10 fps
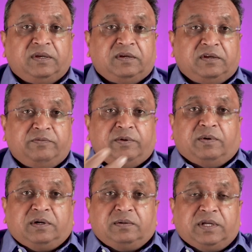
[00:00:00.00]
if you
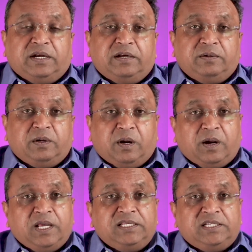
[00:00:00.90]
want to get into an
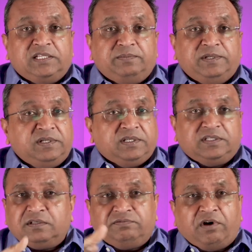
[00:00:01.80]
oil change business,
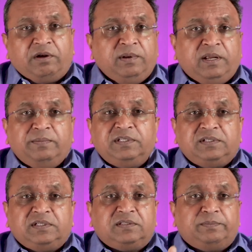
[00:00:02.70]
it's a formula business.